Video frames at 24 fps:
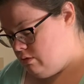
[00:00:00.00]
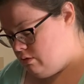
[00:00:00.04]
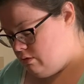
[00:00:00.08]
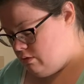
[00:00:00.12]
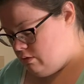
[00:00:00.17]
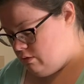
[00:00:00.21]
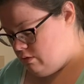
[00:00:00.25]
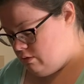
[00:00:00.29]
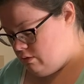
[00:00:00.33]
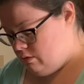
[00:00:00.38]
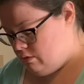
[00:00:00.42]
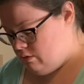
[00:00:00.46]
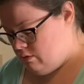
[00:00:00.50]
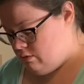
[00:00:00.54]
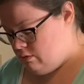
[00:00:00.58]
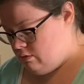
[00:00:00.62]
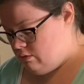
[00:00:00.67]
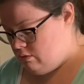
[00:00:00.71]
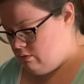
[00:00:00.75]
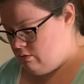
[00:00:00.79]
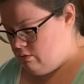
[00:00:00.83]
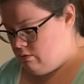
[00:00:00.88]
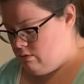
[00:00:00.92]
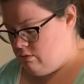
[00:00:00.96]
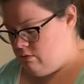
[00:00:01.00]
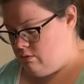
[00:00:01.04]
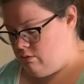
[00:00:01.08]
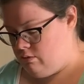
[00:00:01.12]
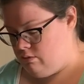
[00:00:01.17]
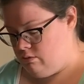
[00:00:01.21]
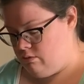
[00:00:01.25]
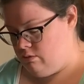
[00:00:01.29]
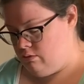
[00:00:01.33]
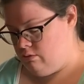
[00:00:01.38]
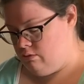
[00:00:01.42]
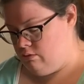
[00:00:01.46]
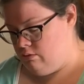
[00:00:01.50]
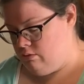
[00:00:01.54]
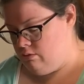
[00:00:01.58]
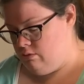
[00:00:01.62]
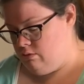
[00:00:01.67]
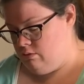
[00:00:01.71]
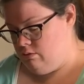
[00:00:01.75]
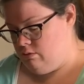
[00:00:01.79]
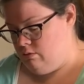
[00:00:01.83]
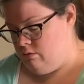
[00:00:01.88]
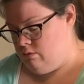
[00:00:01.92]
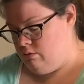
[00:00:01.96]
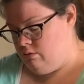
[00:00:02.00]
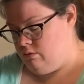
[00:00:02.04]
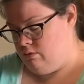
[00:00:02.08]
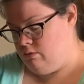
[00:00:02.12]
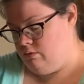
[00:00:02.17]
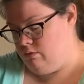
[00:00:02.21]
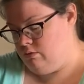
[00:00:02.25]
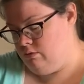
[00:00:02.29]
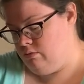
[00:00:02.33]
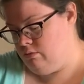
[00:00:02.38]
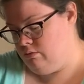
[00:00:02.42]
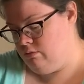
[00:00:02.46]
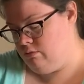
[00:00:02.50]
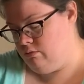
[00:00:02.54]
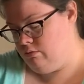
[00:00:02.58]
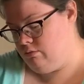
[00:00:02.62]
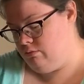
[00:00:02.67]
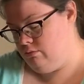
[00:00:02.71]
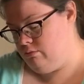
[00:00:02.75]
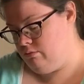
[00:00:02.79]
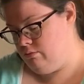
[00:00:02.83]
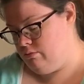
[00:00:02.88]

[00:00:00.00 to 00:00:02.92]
(no one is talking)